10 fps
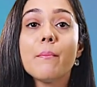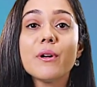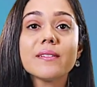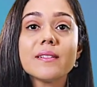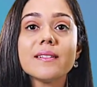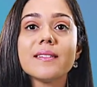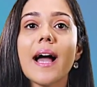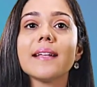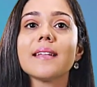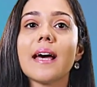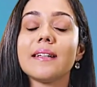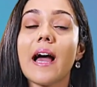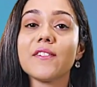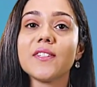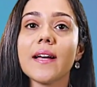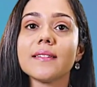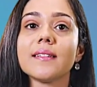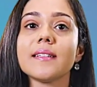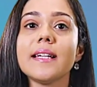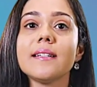Bristol Science and Life
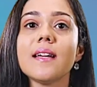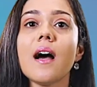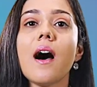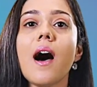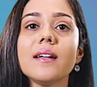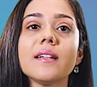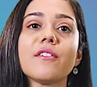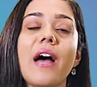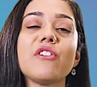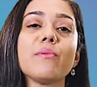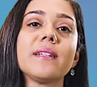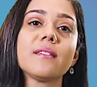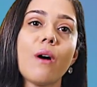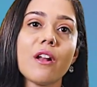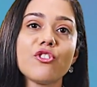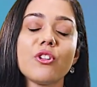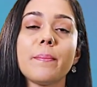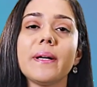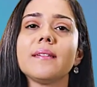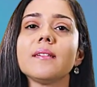Sciences India undergraduate
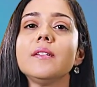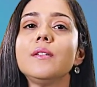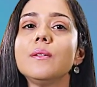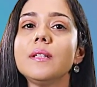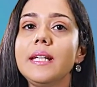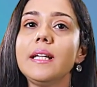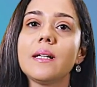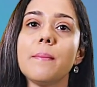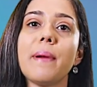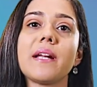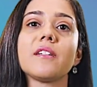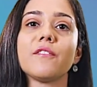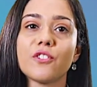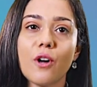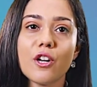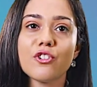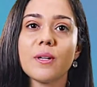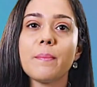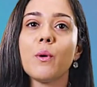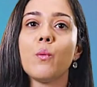scholarship is a unique competitive
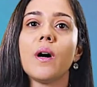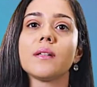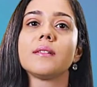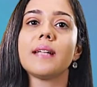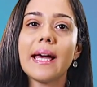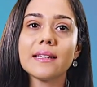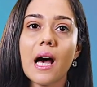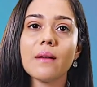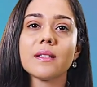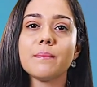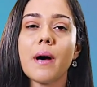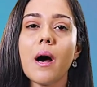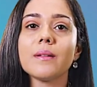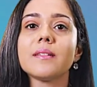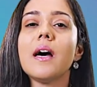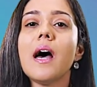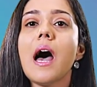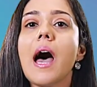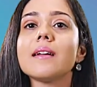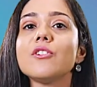scholarship worth £9,000
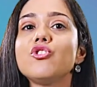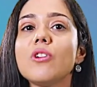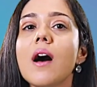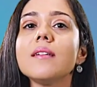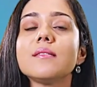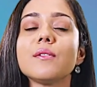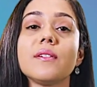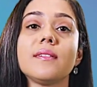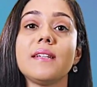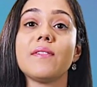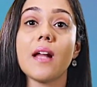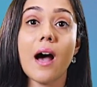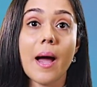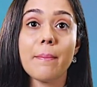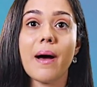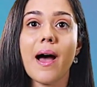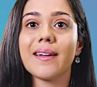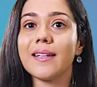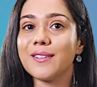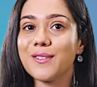and a chance to receive an
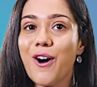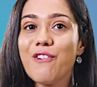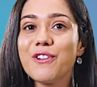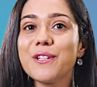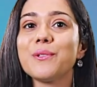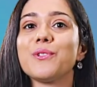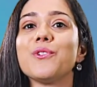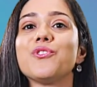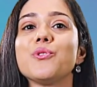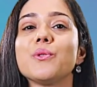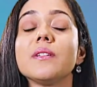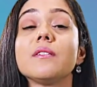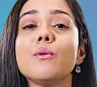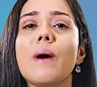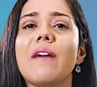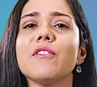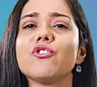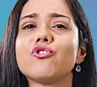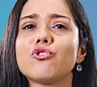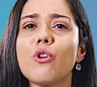iPad is offered to those students who have
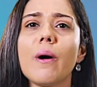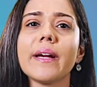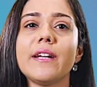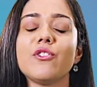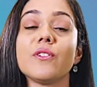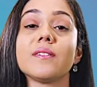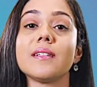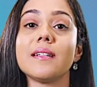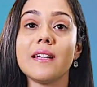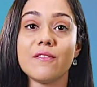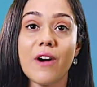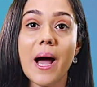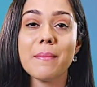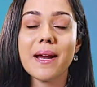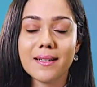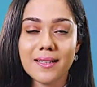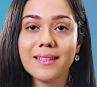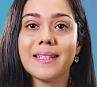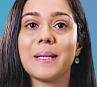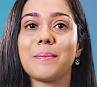a strong interest in
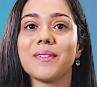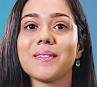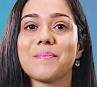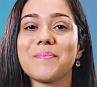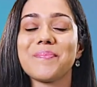environmental themes.